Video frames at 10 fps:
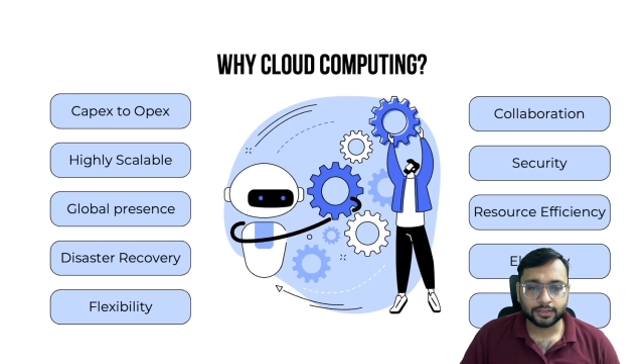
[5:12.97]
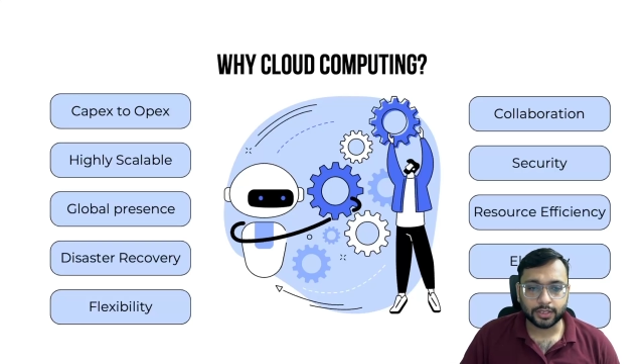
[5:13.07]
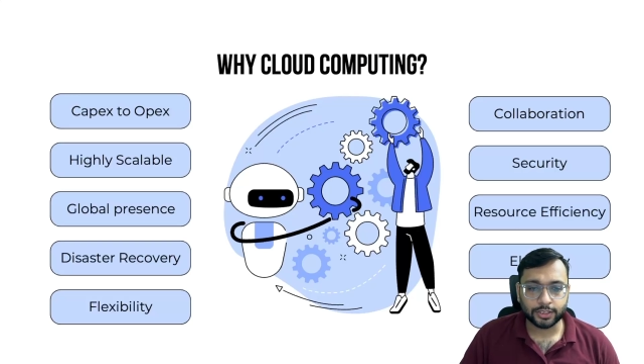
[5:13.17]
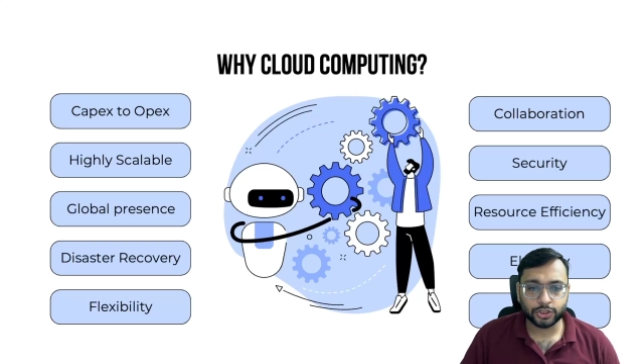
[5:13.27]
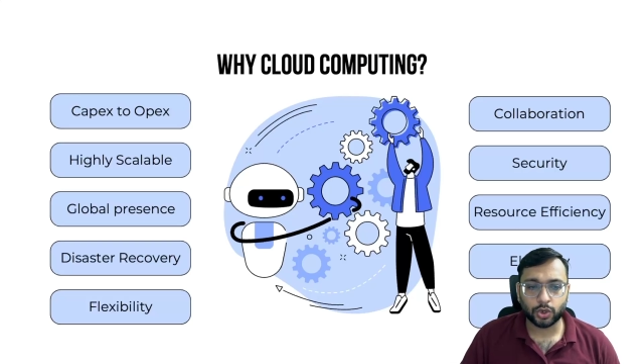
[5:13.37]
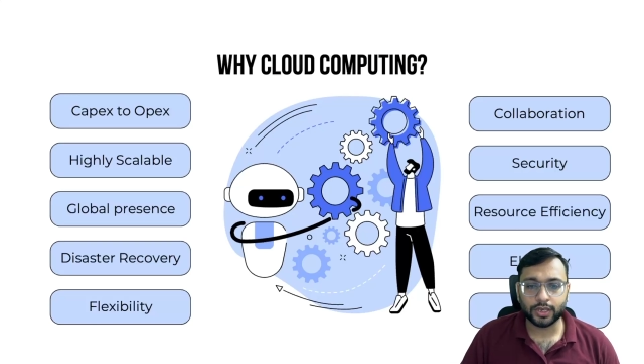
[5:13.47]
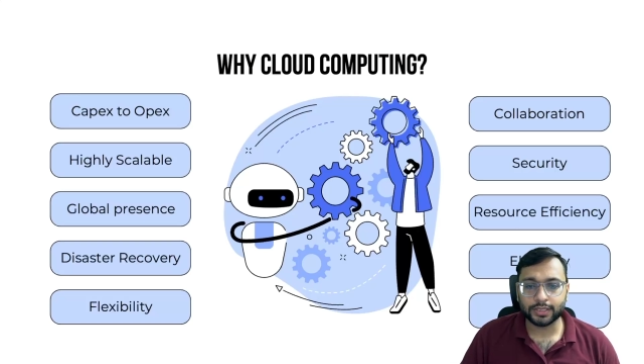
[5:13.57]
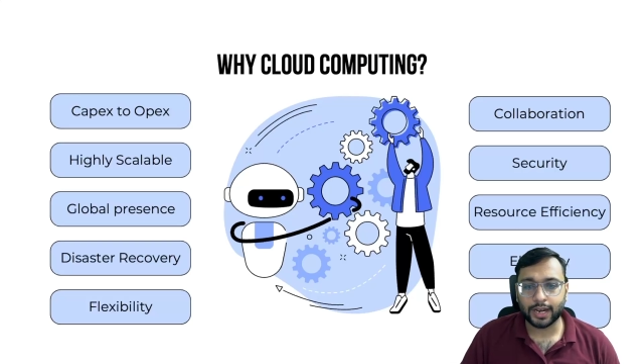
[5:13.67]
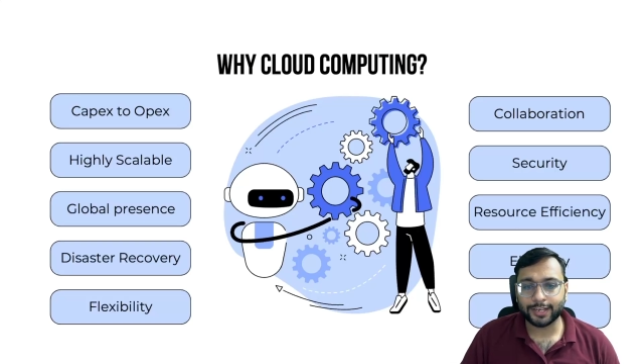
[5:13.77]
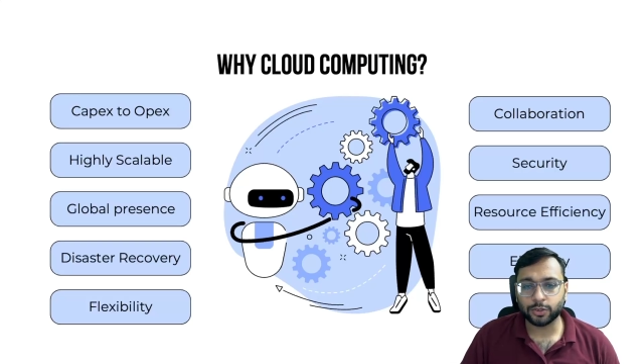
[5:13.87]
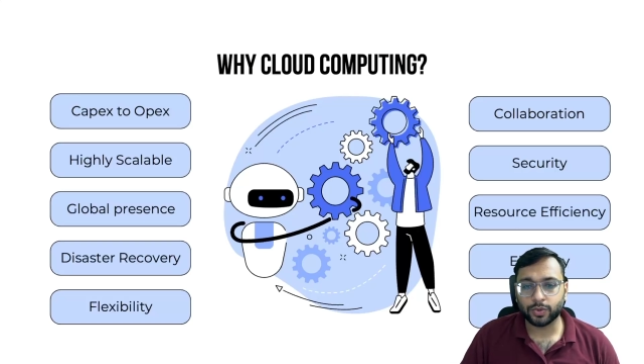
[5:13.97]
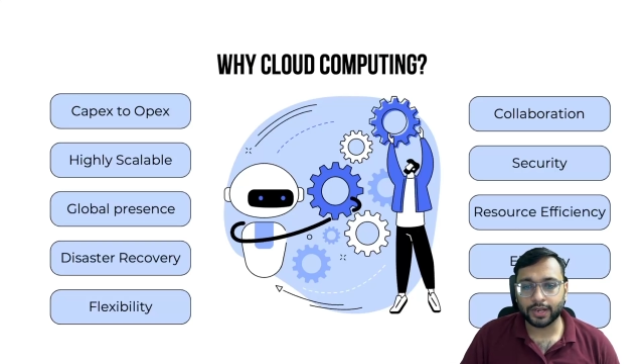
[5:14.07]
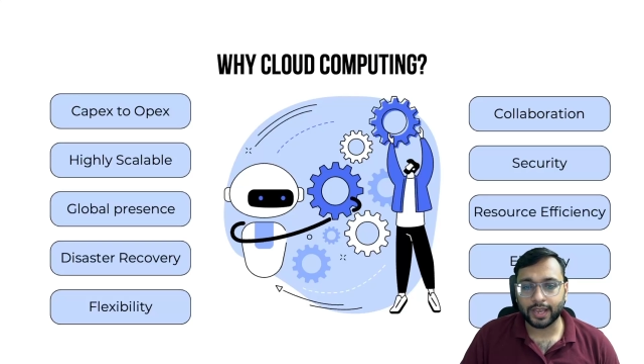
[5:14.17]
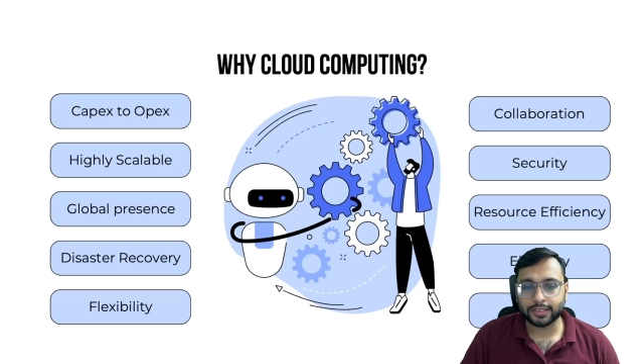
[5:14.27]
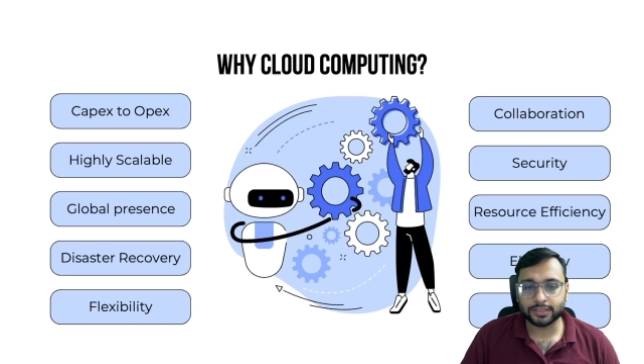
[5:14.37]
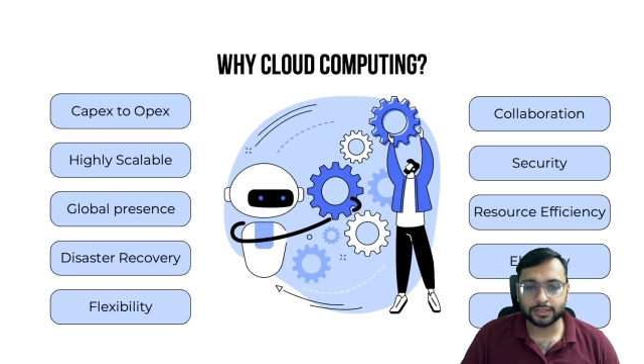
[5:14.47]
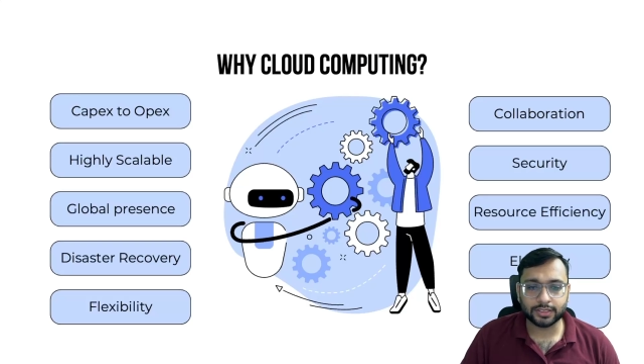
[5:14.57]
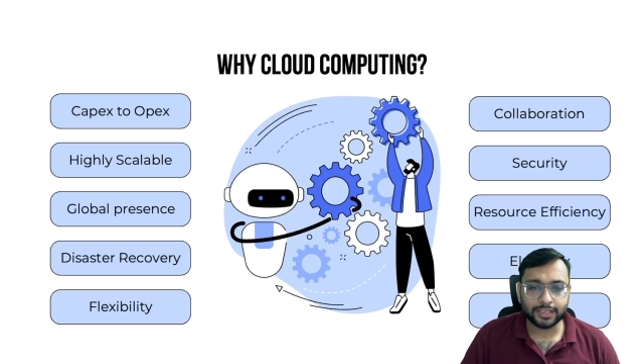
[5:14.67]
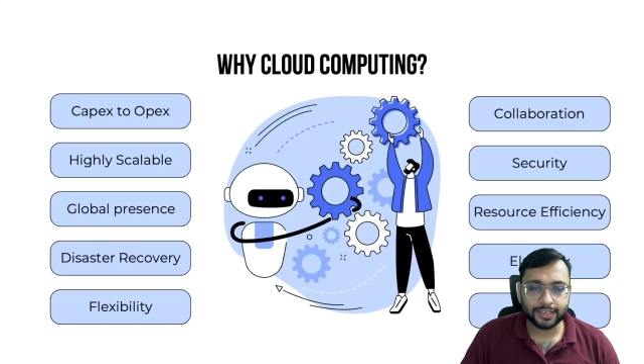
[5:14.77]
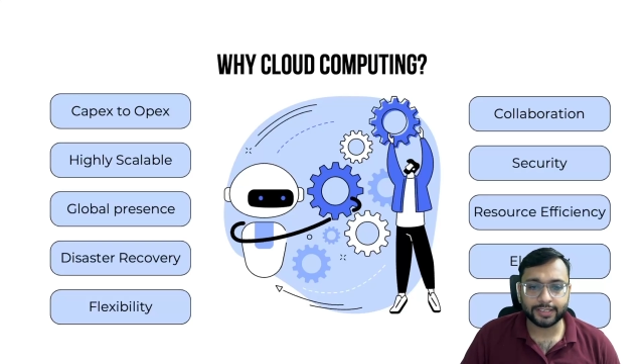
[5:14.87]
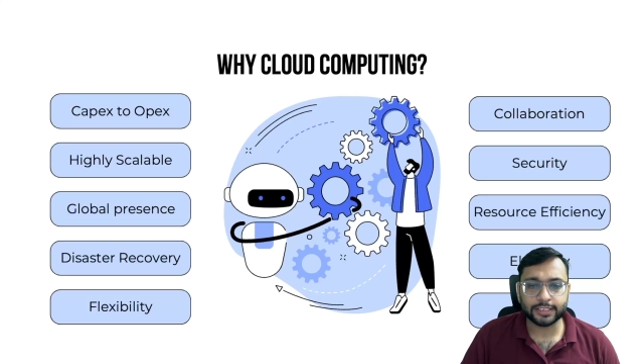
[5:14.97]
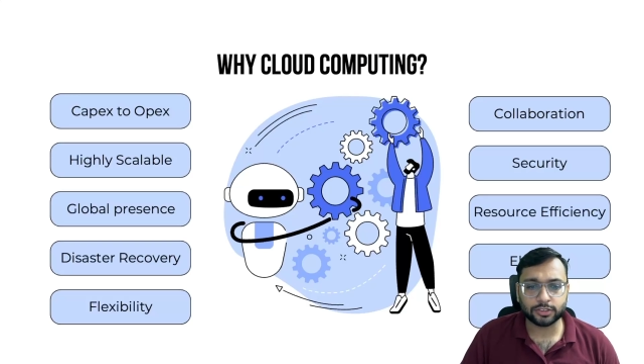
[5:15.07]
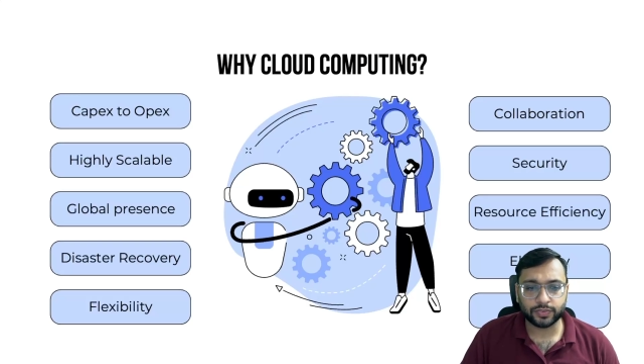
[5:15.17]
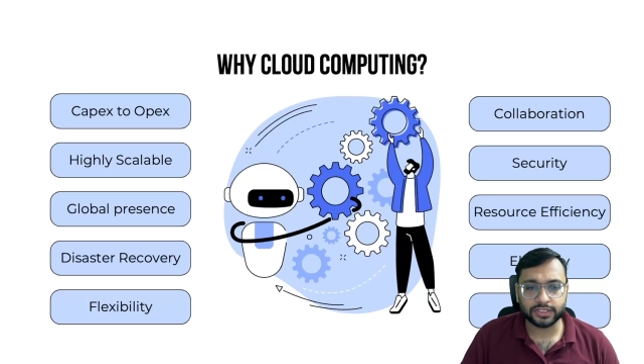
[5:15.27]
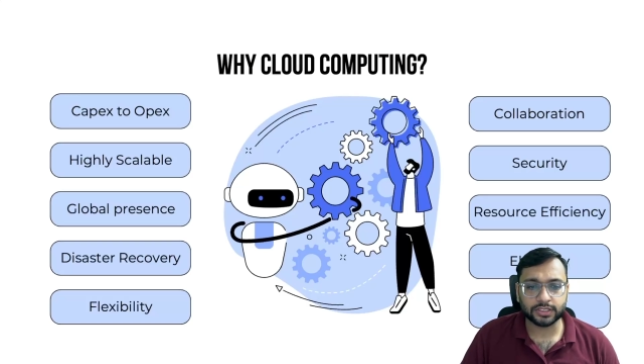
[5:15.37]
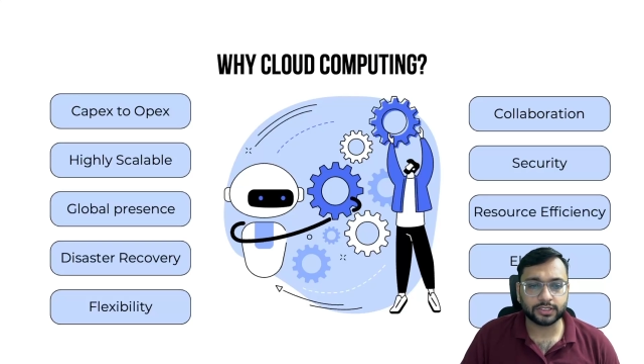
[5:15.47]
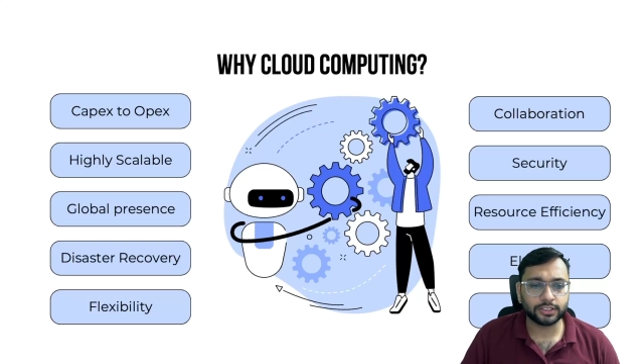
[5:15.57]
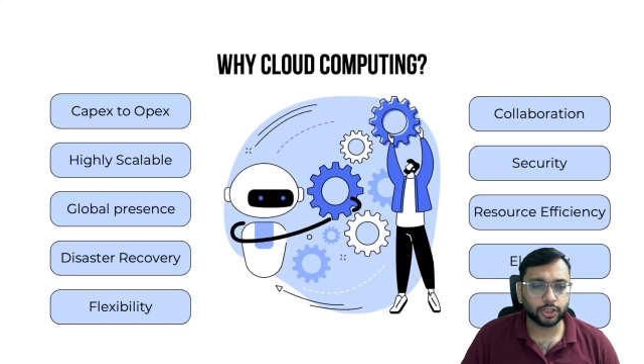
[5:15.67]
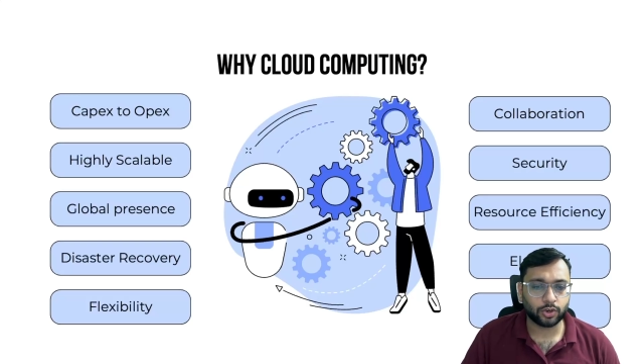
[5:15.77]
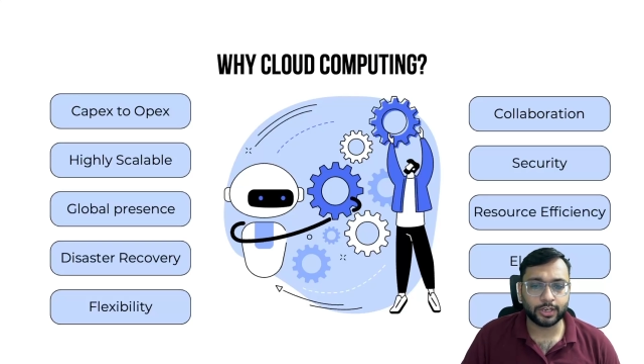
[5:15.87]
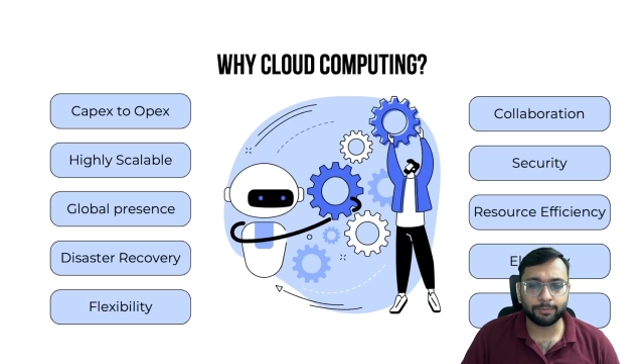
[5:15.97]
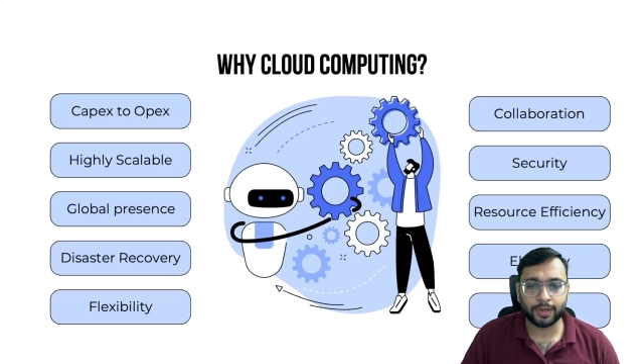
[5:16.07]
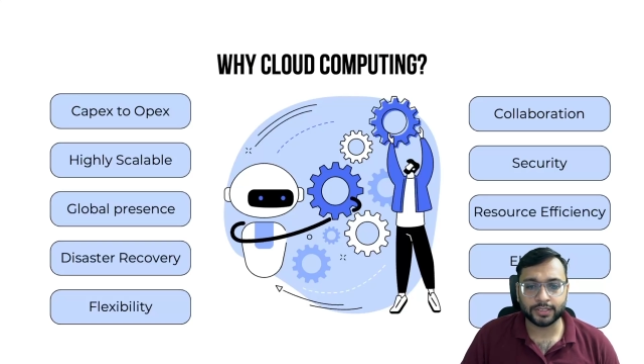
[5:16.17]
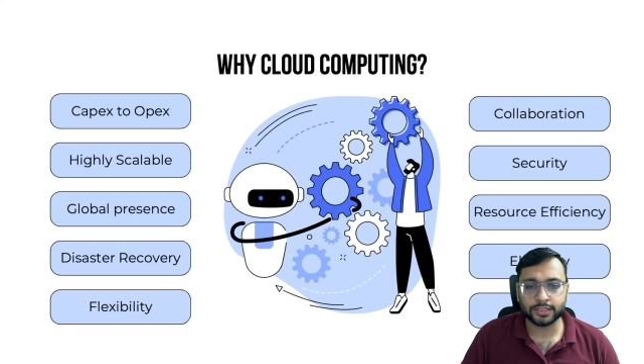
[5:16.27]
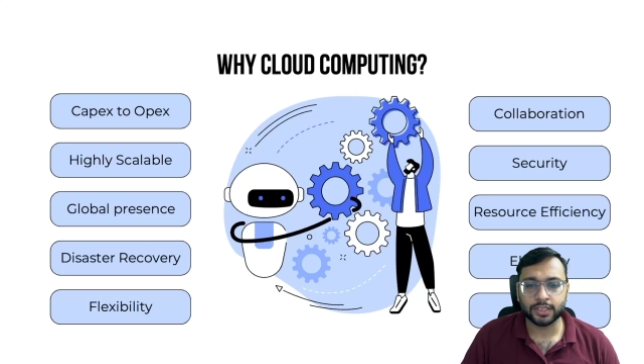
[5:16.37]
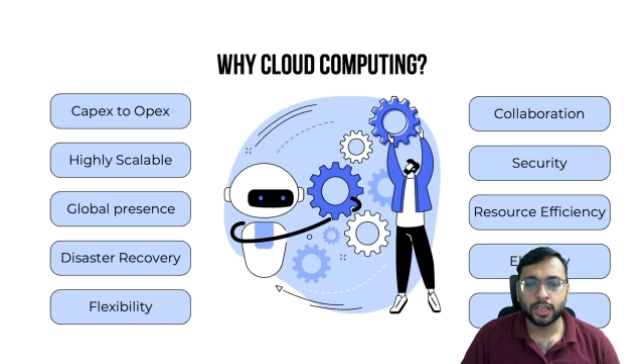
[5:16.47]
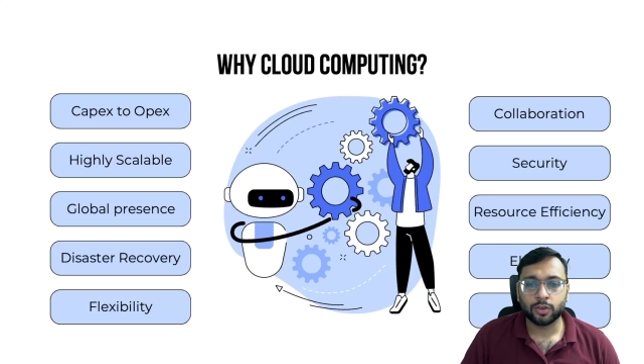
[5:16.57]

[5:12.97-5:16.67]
ensuring that you can access the latest features and security patches